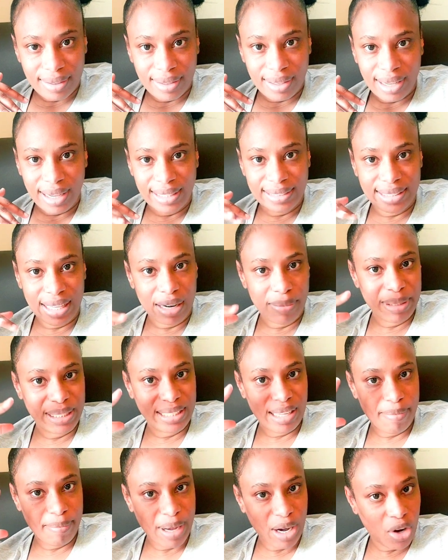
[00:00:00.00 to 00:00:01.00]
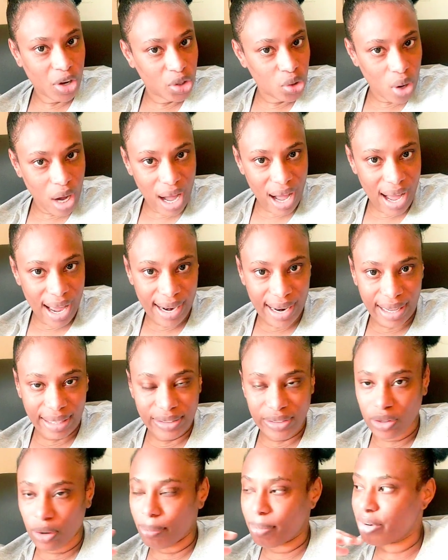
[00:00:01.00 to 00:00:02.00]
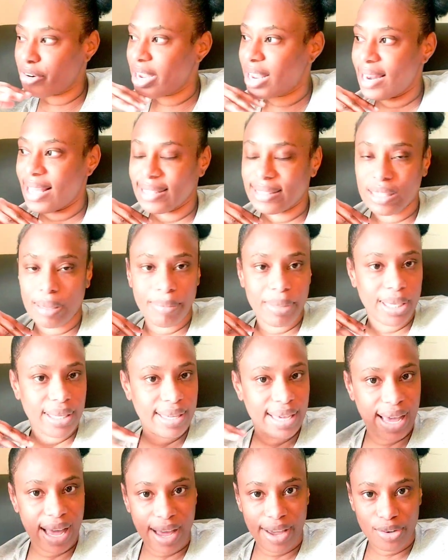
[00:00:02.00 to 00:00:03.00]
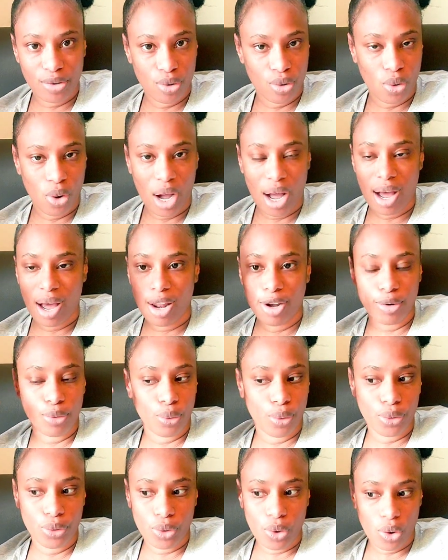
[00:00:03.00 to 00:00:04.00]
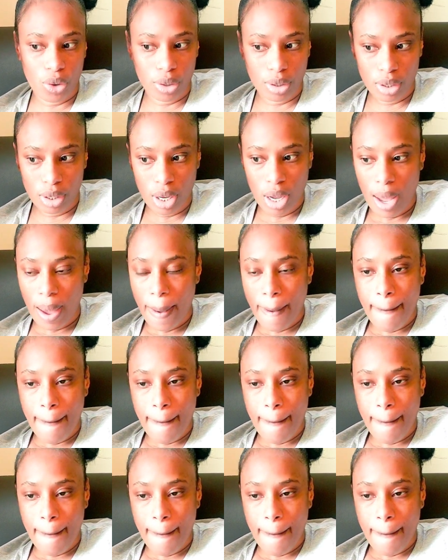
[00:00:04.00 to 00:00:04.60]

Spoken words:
because I say I go do haul and something, I realize I can't do no haul, no nothing.